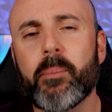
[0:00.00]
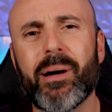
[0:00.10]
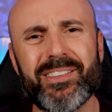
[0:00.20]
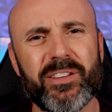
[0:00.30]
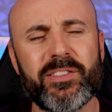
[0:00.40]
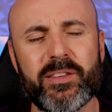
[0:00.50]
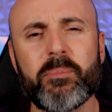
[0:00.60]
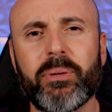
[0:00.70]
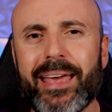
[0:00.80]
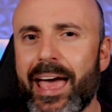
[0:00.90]
by just
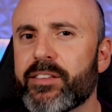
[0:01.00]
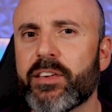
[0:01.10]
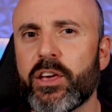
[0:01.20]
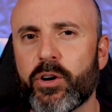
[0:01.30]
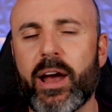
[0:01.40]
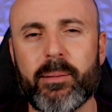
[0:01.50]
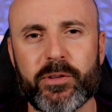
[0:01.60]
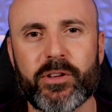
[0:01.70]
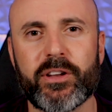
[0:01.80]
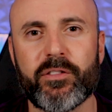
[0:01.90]
simply asking your
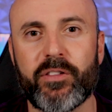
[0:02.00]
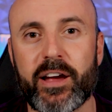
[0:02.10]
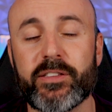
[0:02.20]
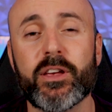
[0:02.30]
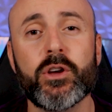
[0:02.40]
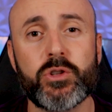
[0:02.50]
Amazon device